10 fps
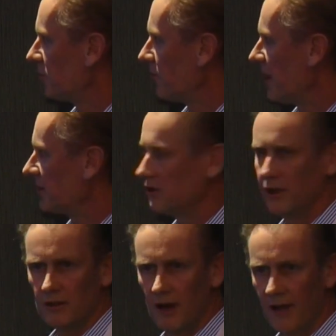We were
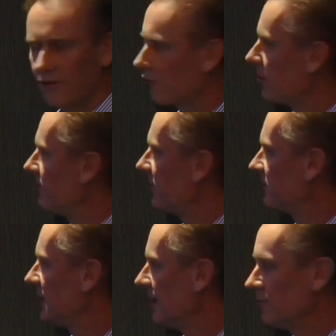measuring around
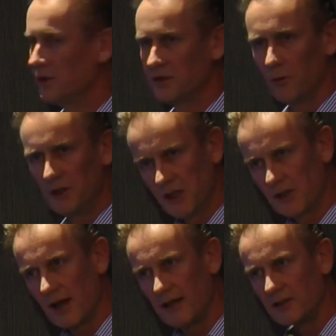350 lipids. So we
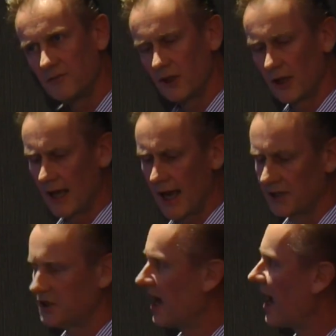generate this very
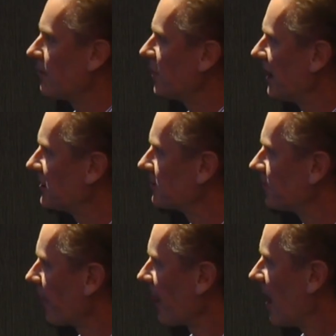large database
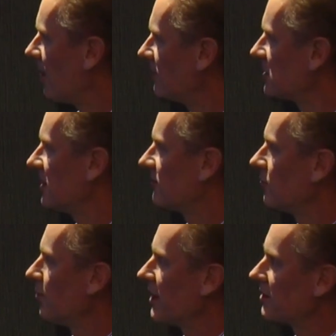over
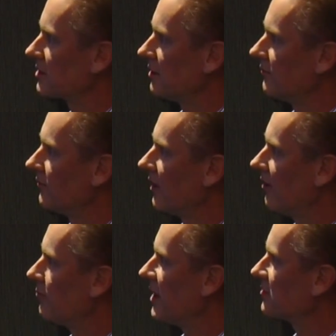several months
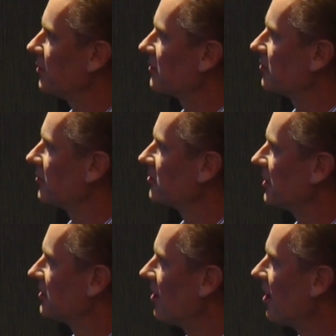of mass
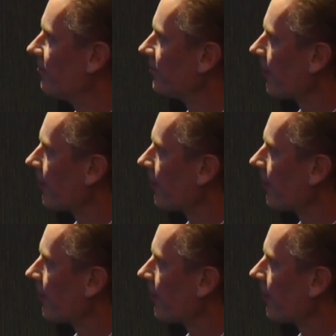spectrometry time.